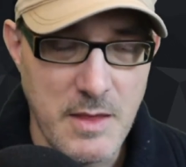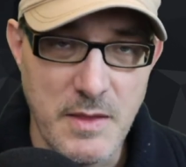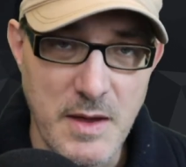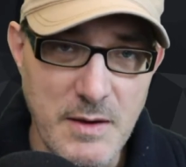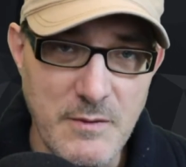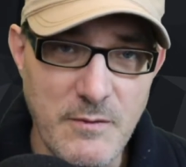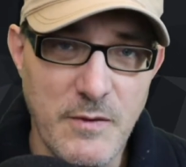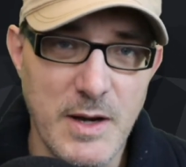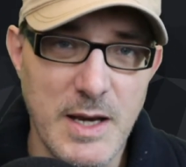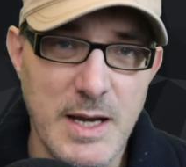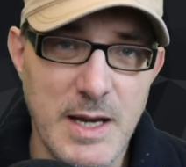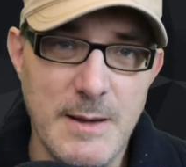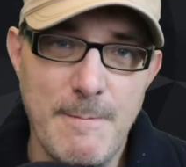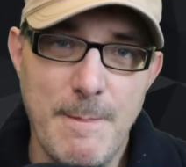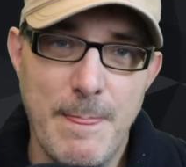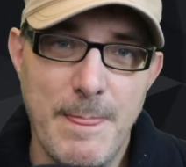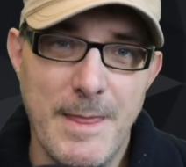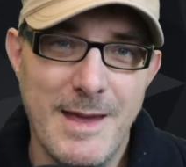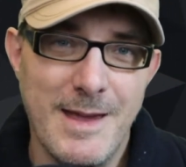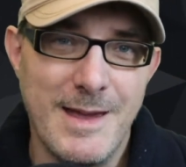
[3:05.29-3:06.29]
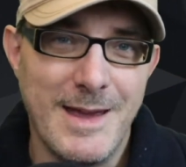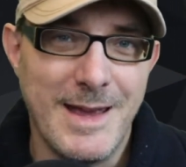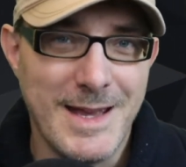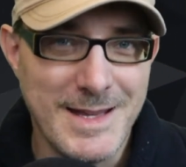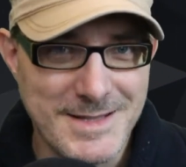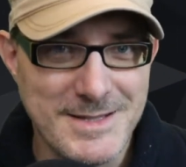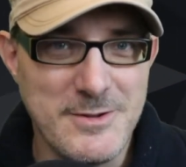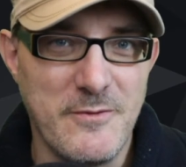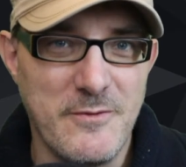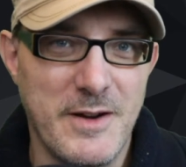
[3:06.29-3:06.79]
Thankfully,
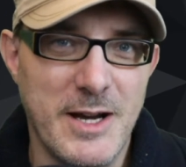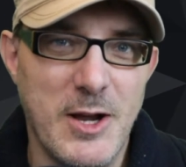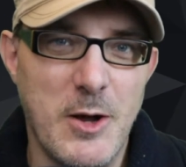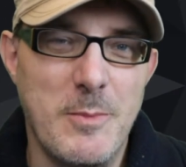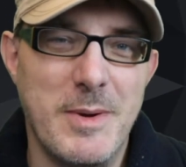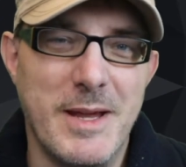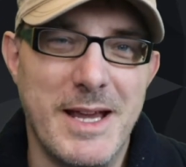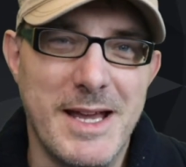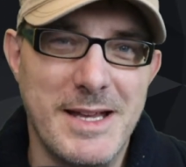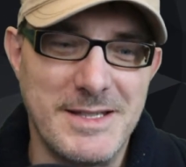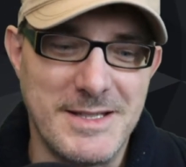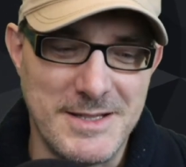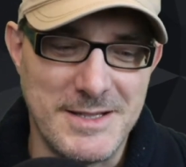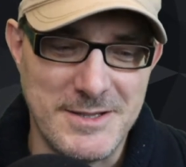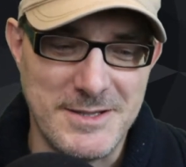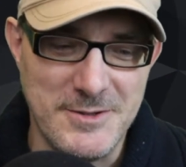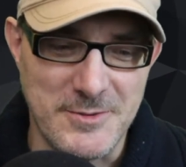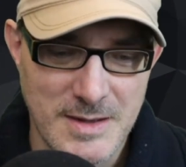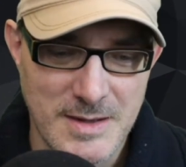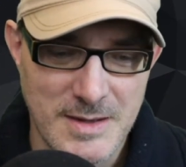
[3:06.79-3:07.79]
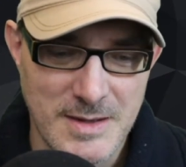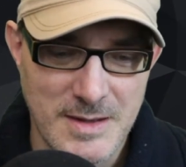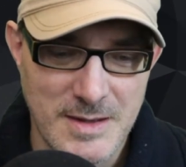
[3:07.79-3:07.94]
it's not very complicated to do.